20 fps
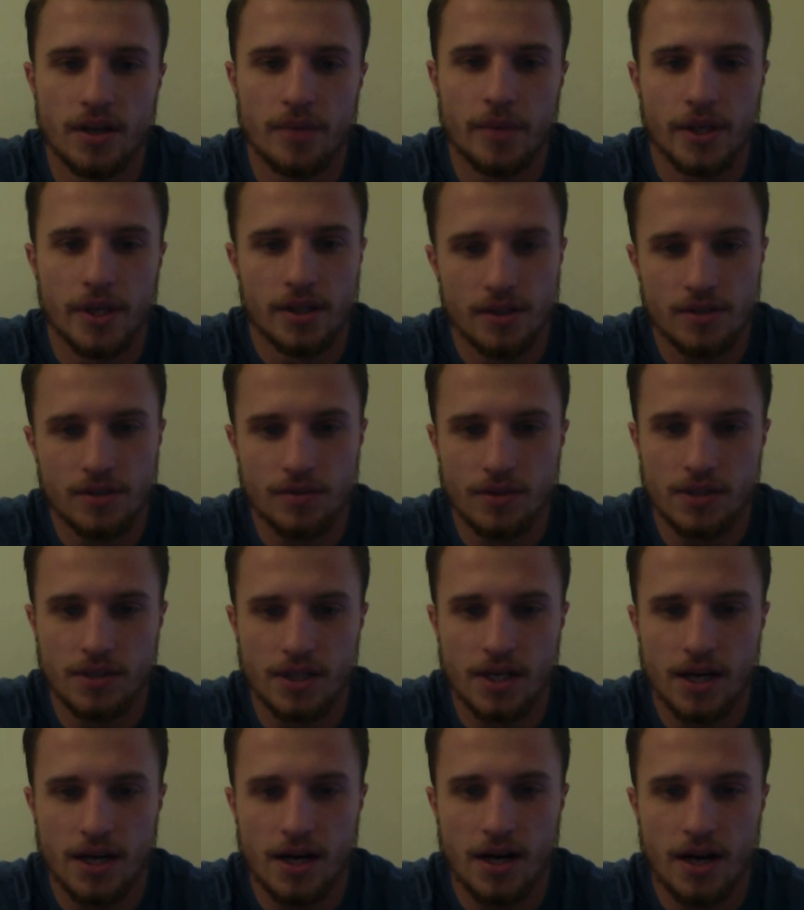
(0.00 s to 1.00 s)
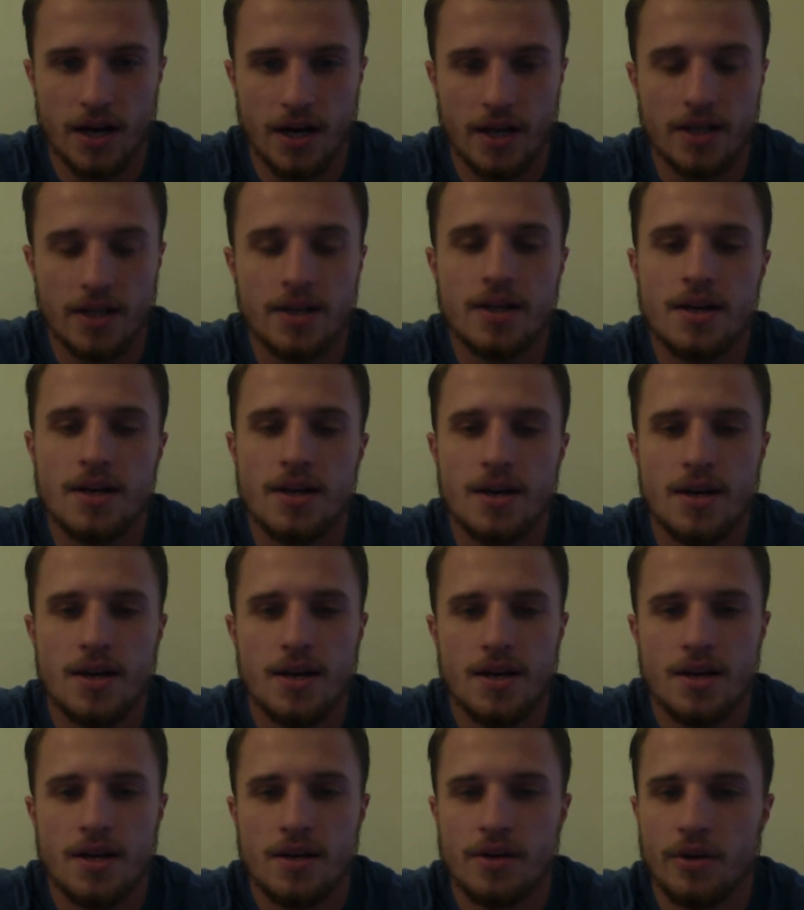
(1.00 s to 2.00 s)
I mean, this was a guy
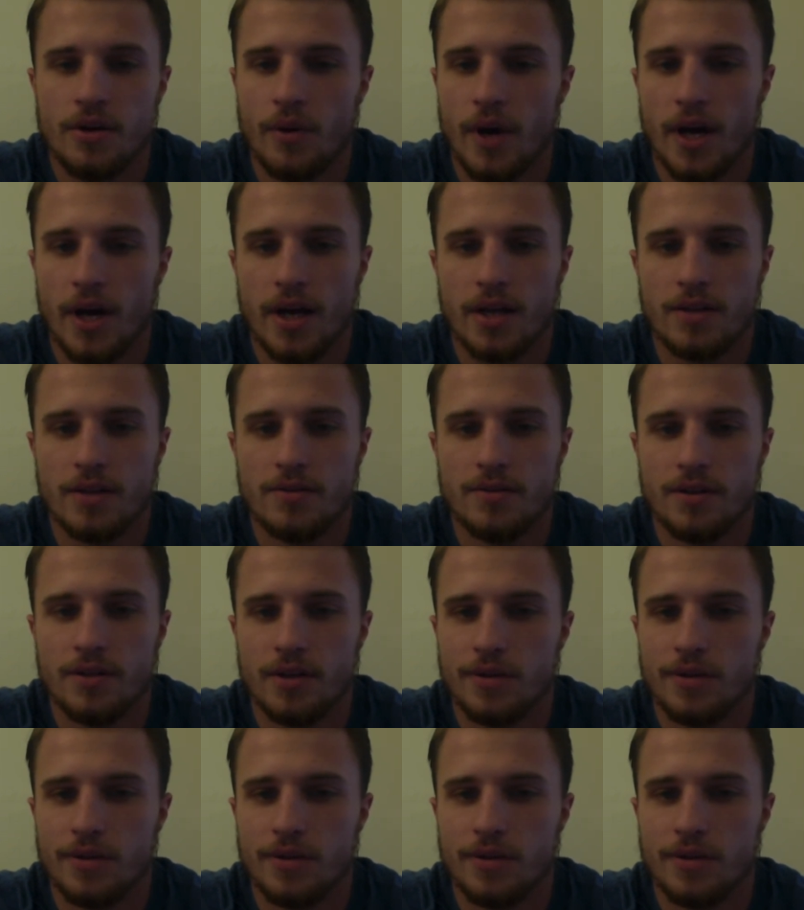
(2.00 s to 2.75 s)
who had